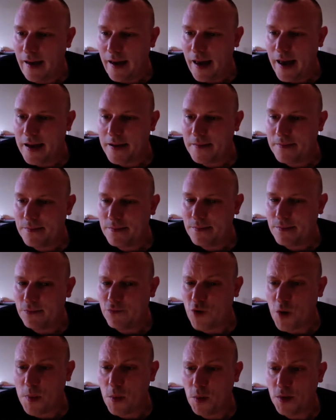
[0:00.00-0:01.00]

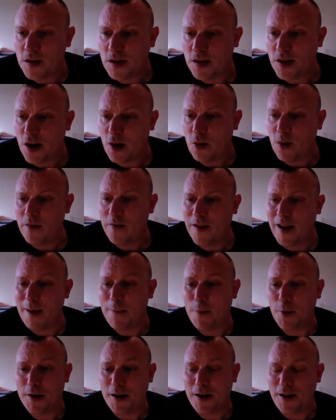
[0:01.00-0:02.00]
Robbie wants to know if
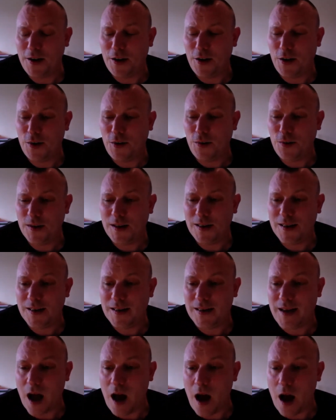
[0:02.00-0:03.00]
anybody uses
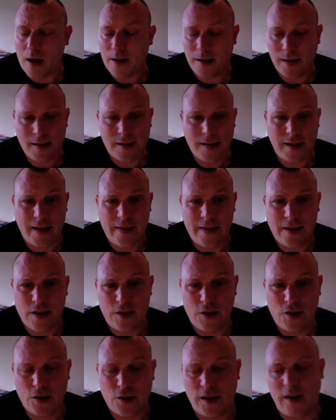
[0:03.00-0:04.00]
star anise in their
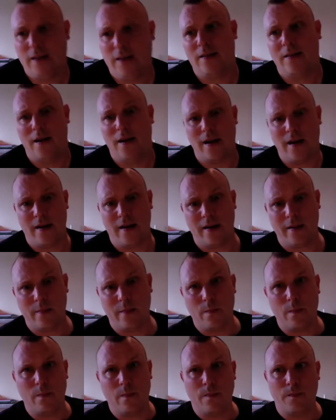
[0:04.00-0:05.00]
cooking.
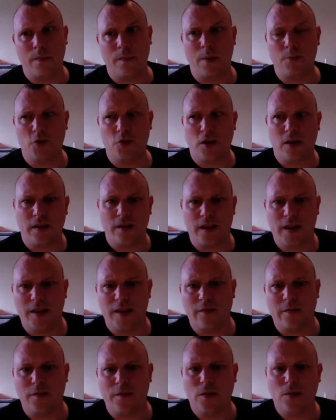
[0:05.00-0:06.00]
I'm trying to think
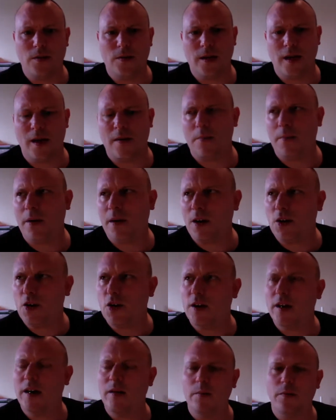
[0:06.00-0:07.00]
if I've used it in
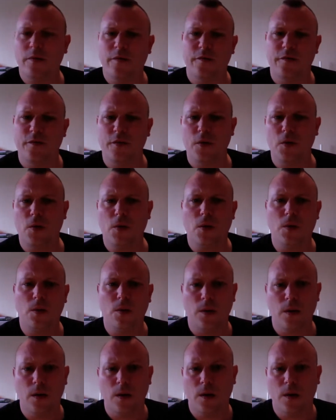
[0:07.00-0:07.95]
cooking before.